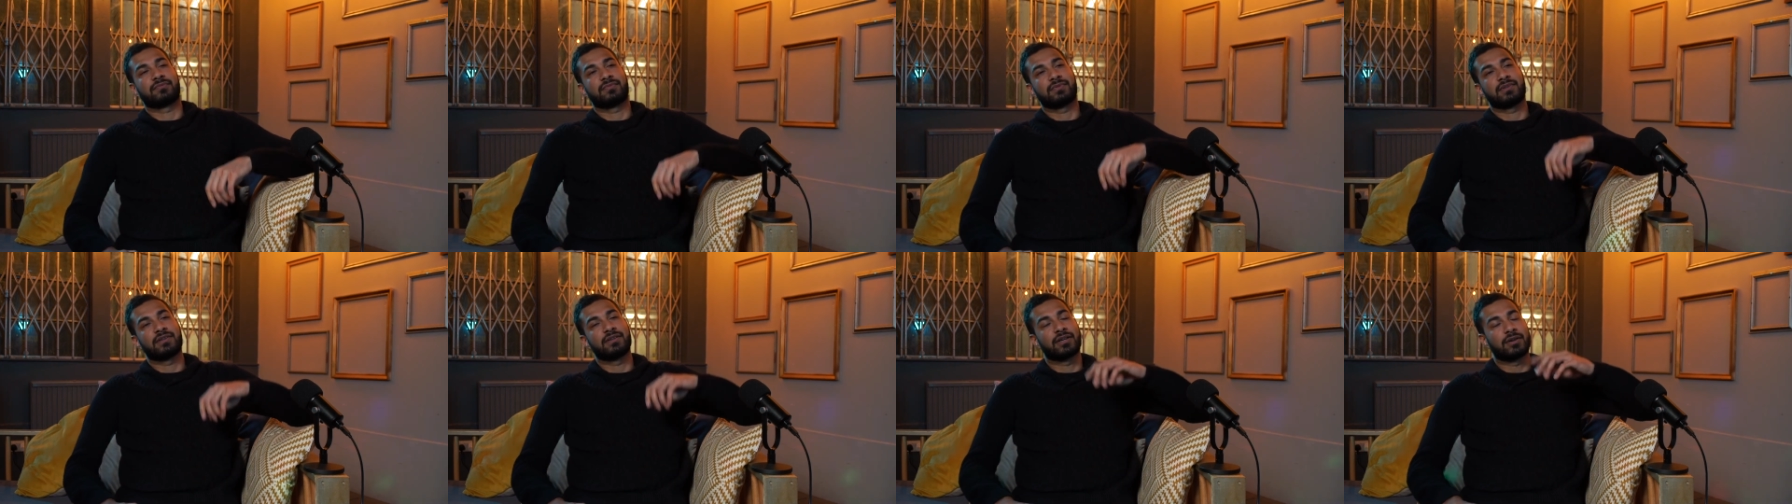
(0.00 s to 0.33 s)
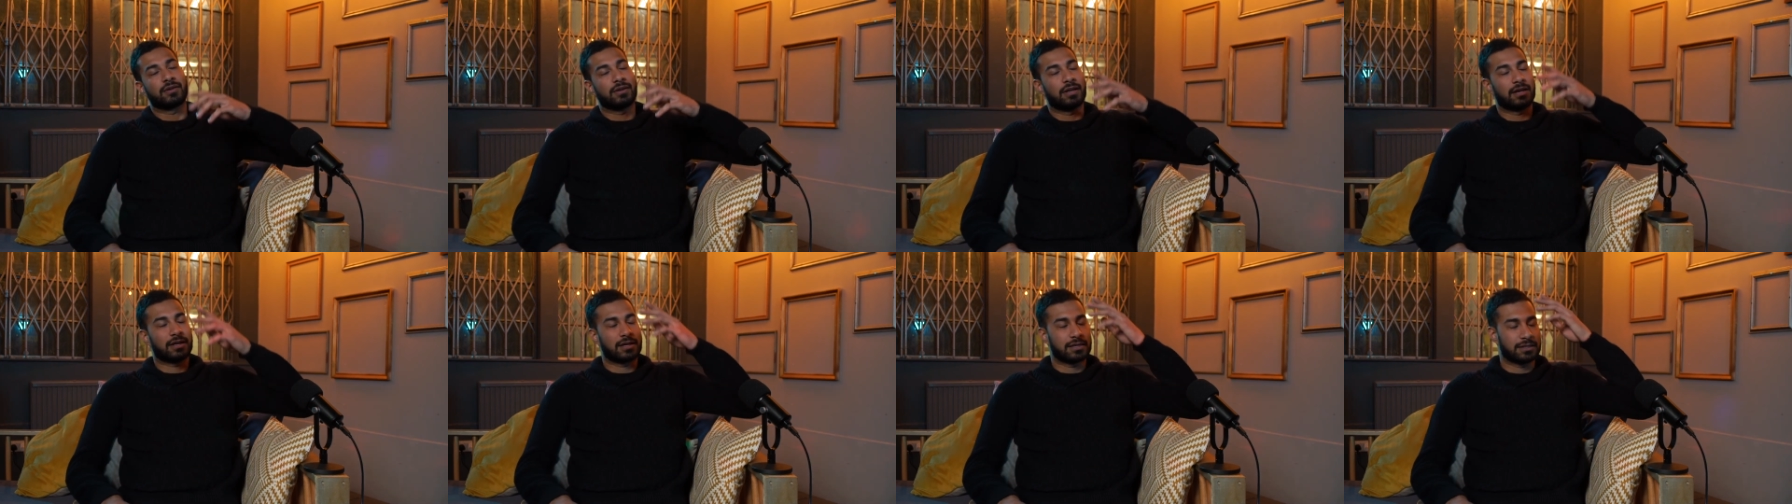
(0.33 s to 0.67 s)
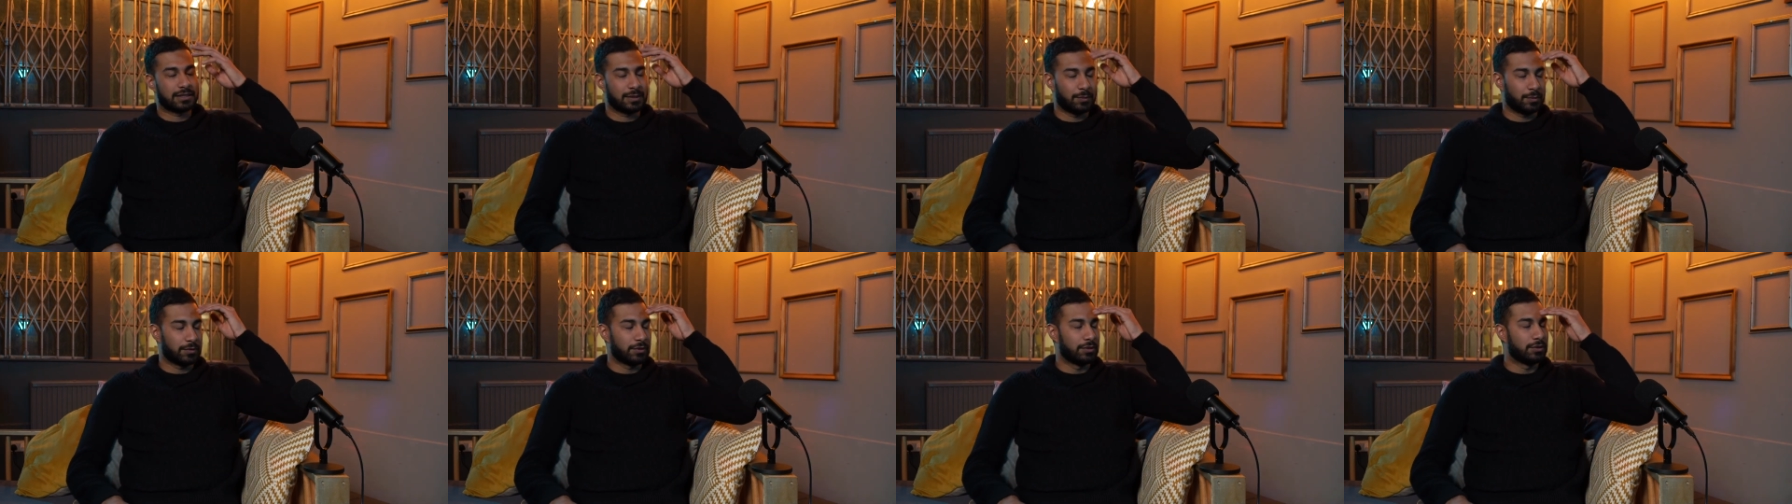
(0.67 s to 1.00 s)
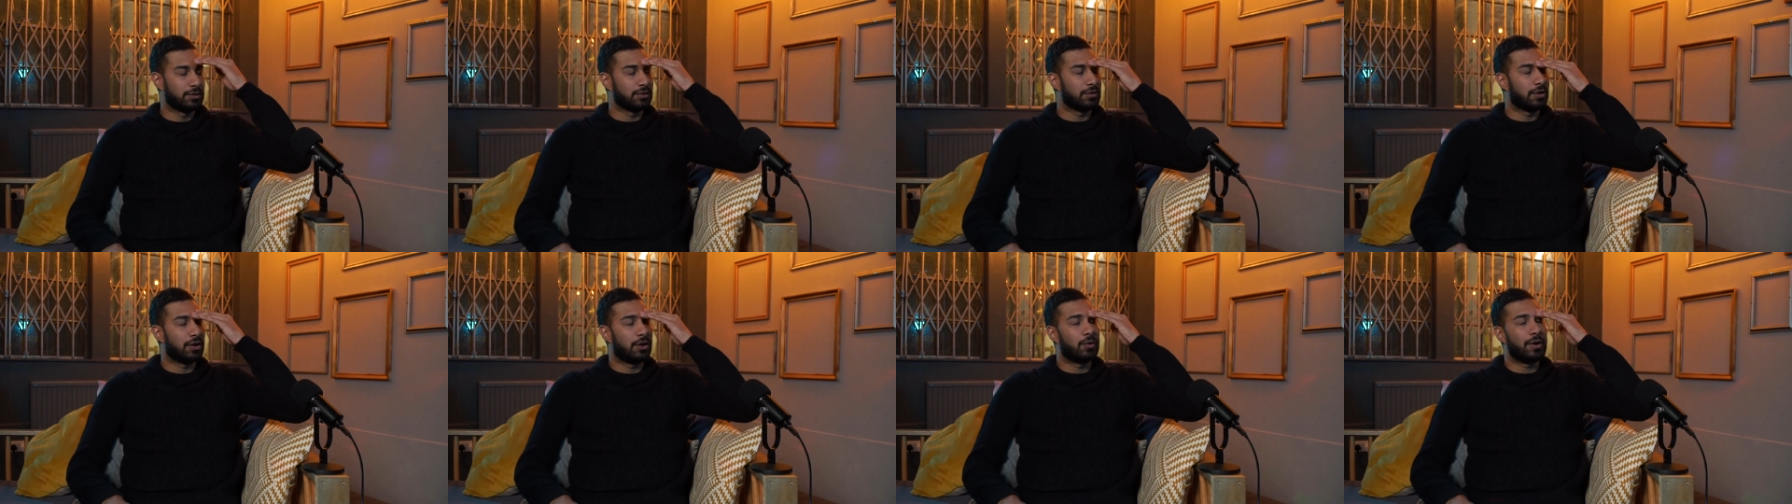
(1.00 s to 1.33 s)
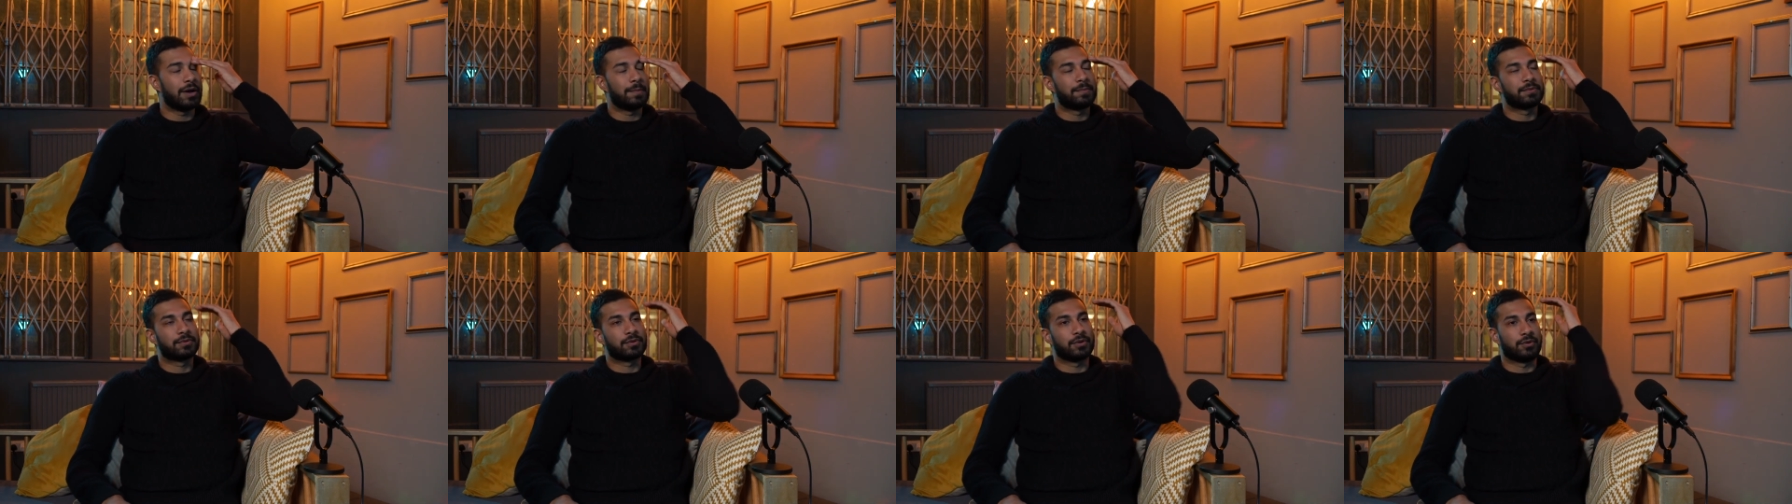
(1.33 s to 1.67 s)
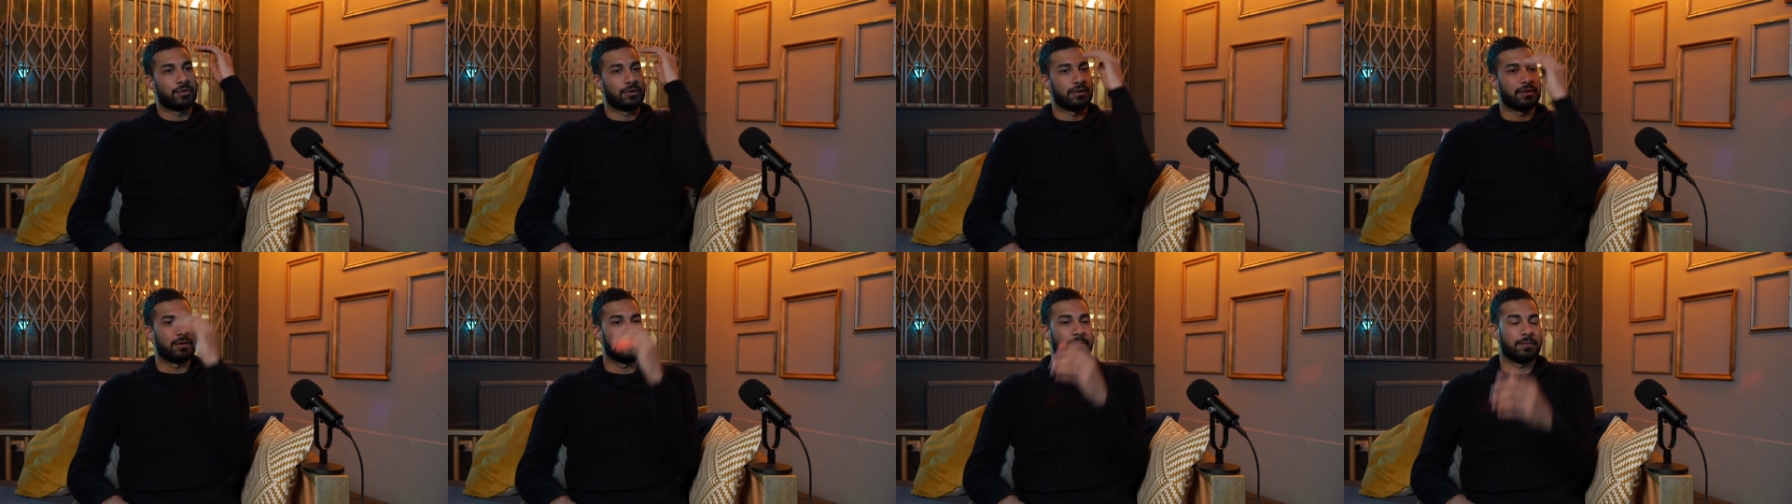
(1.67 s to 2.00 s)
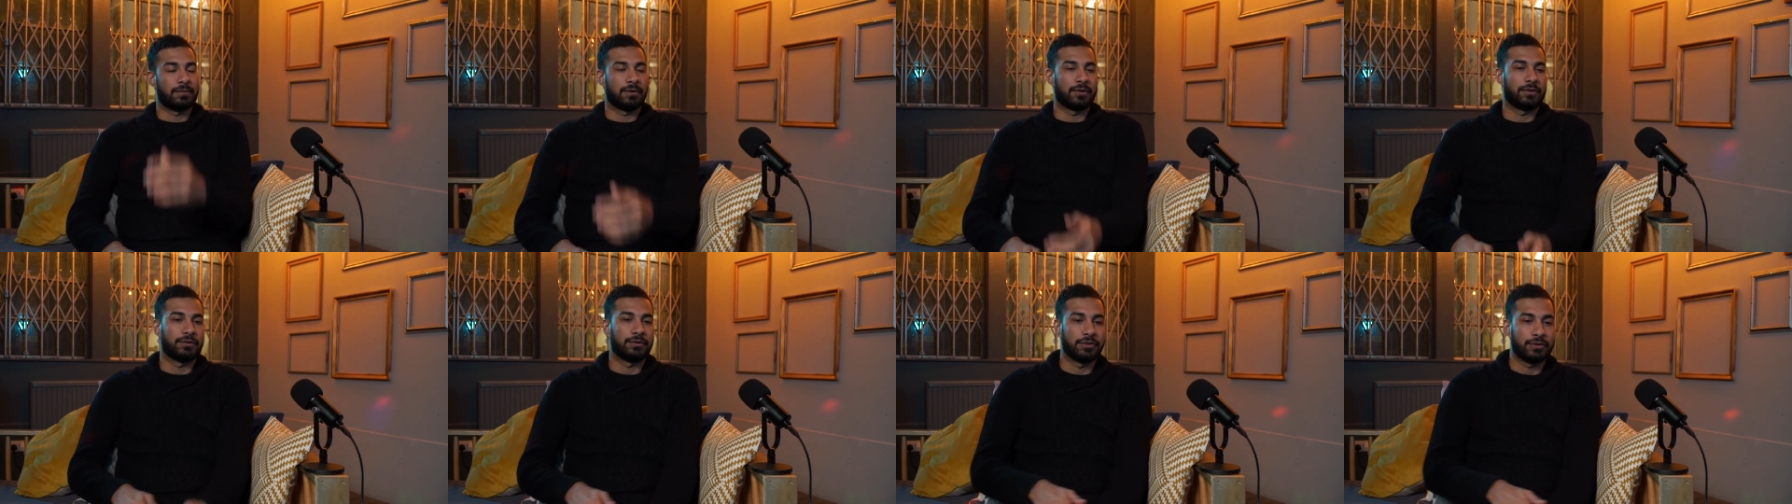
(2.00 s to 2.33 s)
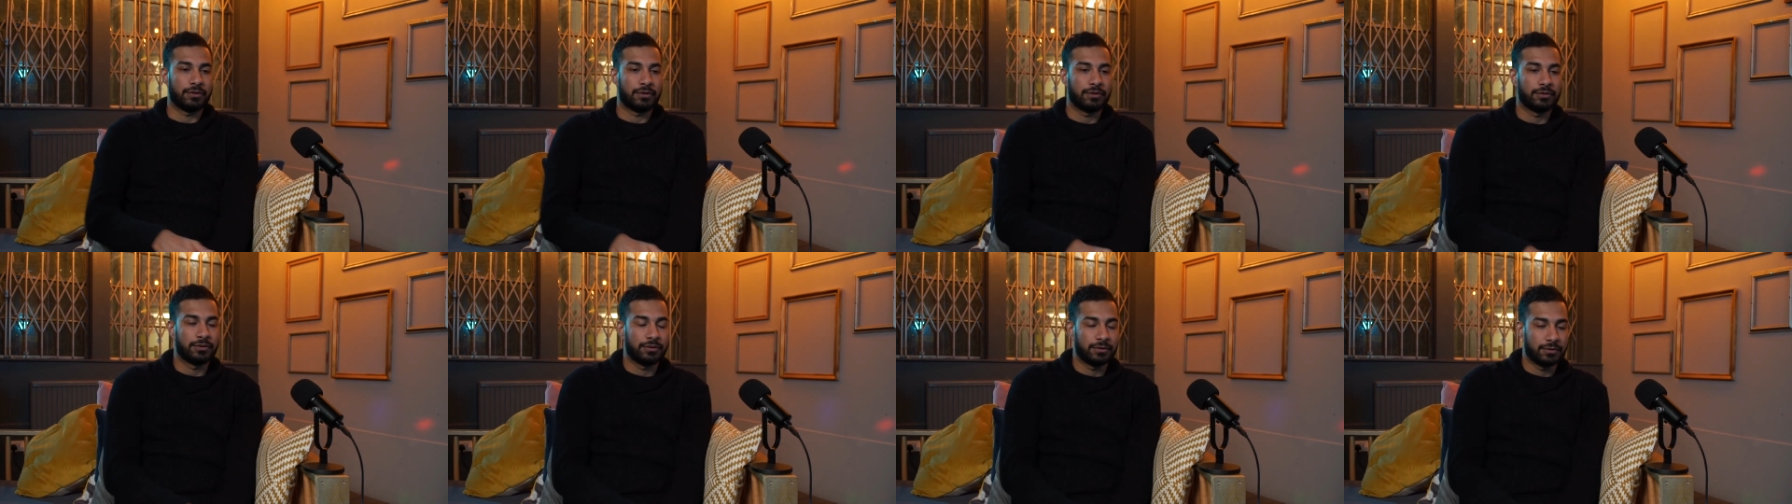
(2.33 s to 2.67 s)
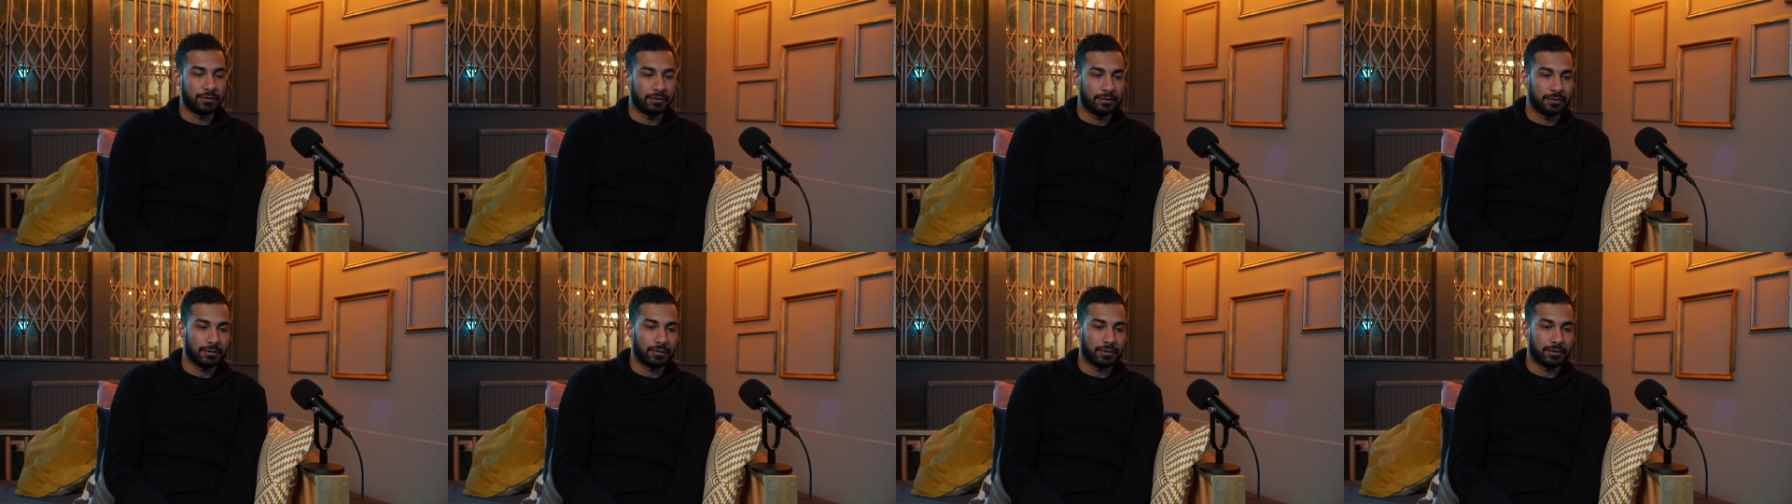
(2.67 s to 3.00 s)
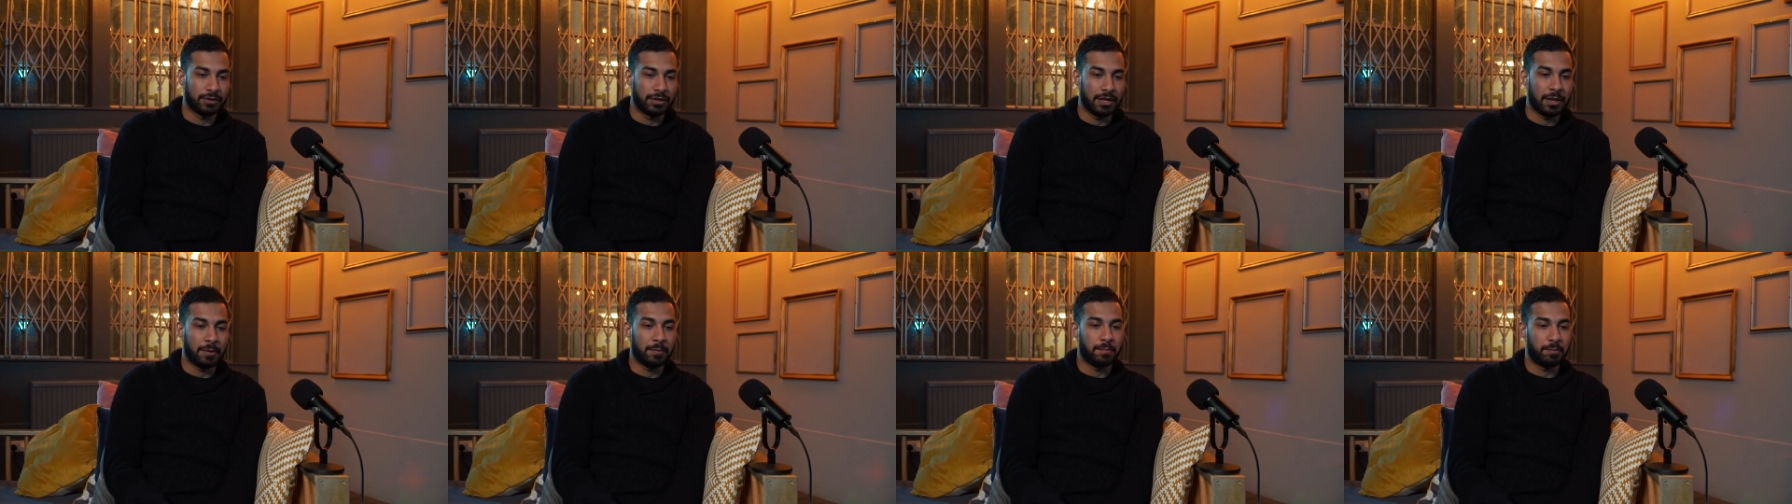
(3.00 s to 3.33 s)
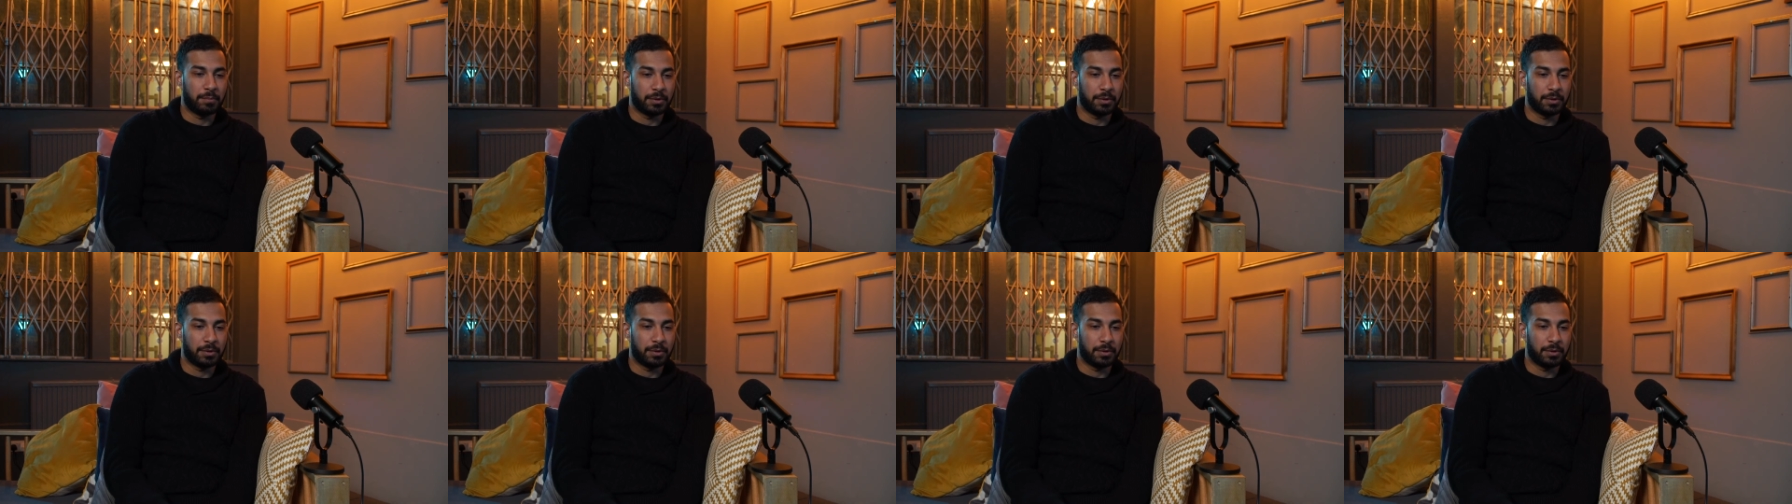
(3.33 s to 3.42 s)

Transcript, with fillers: you know, like I said, we're gonna do a whole episode on on on on them.